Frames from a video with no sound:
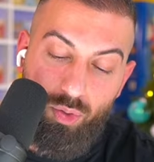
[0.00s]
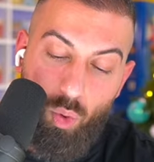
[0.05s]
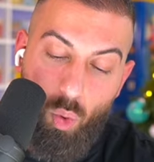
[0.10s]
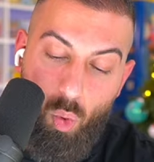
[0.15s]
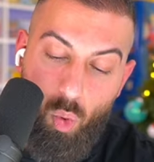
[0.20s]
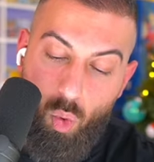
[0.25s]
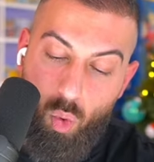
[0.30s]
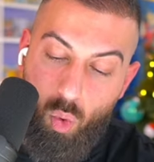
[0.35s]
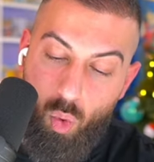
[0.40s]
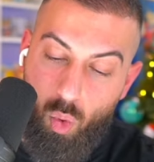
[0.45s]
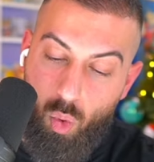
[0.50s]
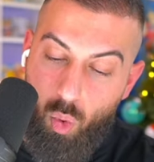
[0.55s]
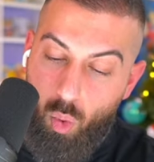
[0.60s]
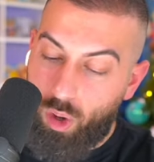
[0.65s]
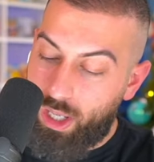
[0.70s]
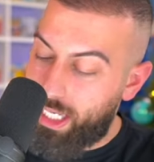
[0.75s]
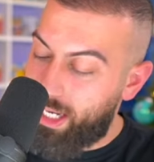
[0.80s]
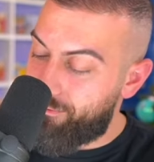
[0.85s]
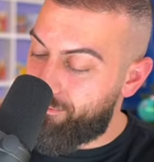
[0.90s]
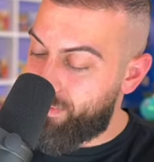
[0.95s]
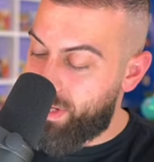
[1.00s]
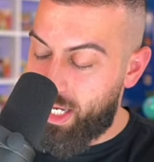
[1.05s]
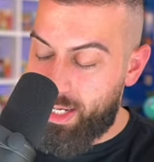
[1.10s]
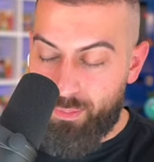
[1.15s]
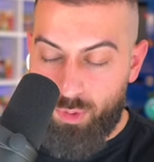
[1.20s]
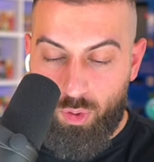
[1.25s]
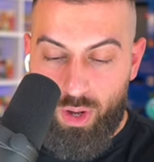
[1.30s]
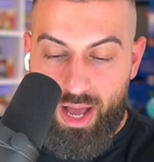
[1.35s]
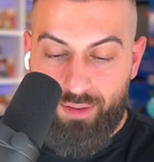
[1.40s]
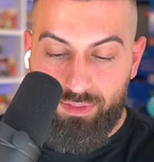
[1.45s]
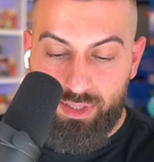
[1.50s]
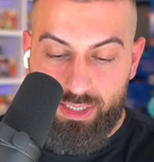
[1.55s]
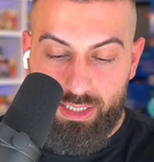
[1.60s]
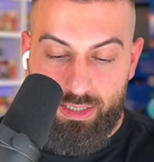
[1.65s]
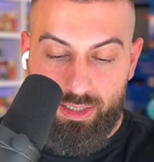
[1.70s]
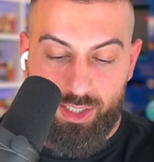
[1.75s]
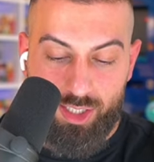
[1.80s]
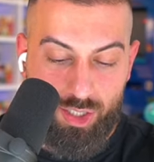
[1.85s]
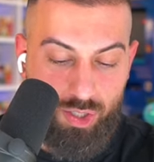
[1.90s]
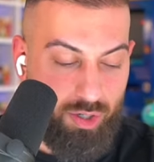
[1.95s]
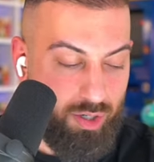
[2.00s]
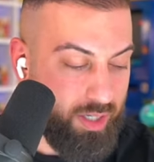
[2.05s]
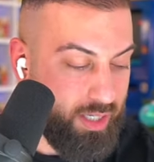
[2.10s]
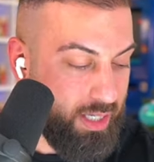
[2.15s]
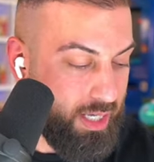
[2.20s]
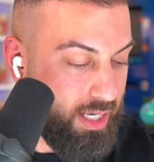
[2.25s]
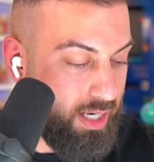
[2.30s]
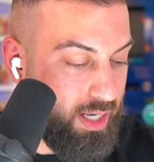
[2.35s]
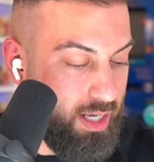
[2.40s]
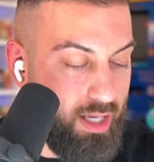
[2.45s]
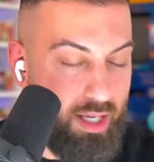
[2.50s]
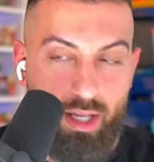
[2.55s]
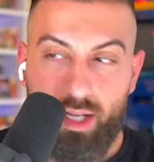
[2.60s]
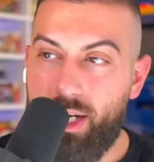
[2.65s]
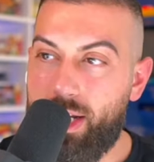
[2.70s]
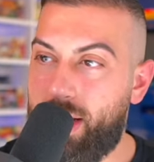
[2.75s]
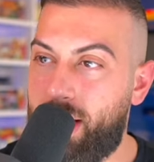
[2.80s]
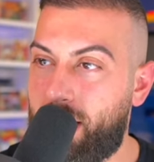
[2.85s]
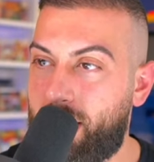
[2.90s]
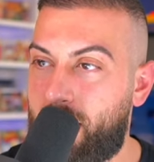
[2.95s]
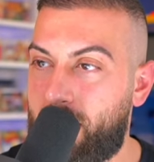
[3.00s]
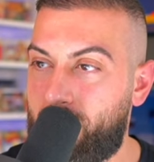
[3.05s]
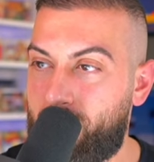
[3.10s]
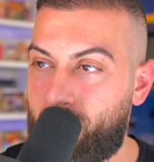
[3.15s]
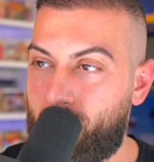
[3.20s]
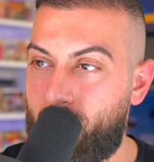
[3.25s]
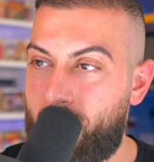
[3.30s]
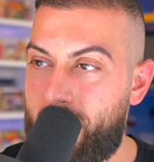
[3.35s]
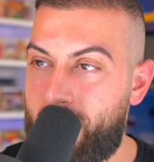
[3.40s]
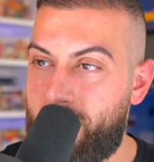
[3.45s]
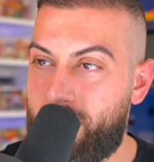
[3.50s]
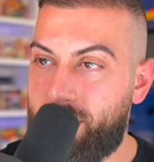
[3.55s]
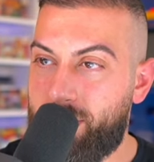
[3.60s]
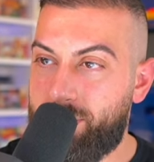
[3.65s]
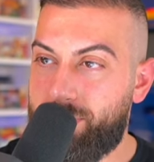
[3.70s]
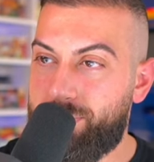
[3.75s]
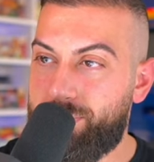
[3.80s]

Ooh, Clefable. I haven't seen this card yet. Non-hollow rare.